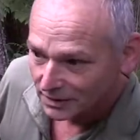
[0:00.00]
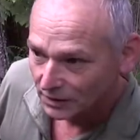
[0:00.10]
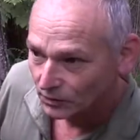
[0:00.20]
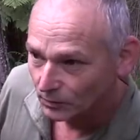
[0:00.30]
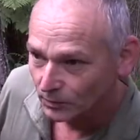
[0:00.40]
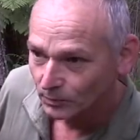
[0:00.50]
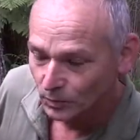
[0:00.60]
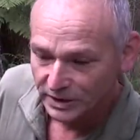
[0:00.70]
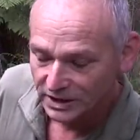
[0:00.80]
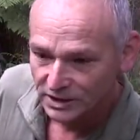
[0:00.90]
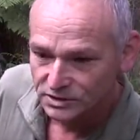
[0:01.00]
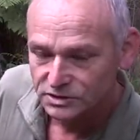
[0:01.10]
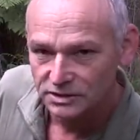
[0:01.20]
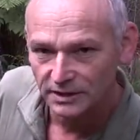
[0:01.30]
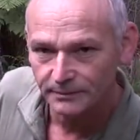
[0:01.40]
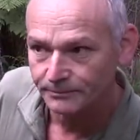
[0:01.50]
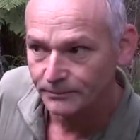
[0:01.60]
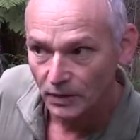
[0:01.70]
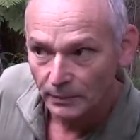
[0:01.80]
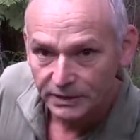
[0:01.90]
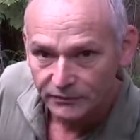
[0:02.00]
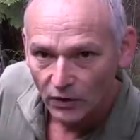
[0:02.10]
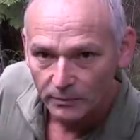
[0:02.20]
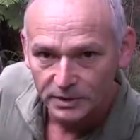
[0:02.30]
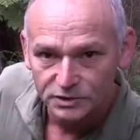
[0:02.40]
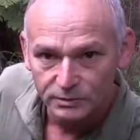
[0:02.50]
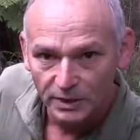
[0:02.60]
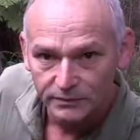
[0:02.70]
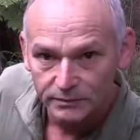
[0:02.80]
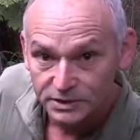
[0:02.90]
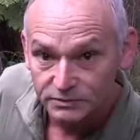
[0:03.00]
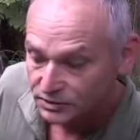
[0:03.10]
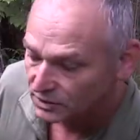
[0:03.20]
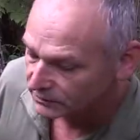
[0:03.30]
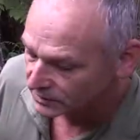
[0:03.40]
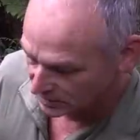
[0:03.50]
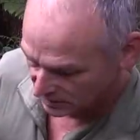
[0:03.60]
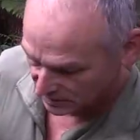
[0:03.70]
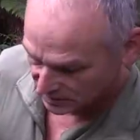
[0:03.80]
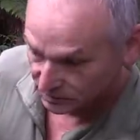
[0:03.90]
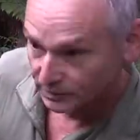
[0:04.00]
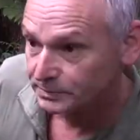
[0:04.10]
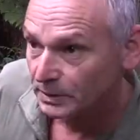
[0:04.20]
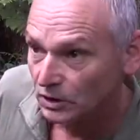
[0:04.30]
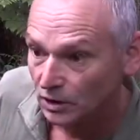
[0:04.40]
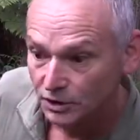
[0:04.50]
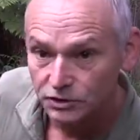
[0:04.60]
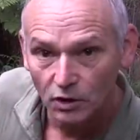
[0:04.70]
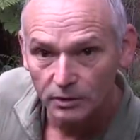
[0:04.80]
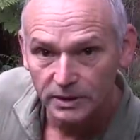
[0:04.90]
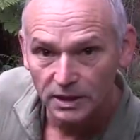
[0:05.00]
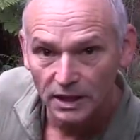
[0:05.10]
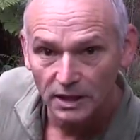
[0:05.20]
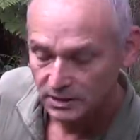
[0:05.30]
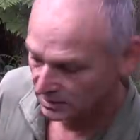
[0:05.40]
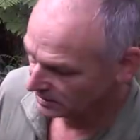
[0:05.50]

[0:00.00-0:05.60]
And on weekends, I'm only 5 minutes away from this reserve, so I spend a lot of time in here.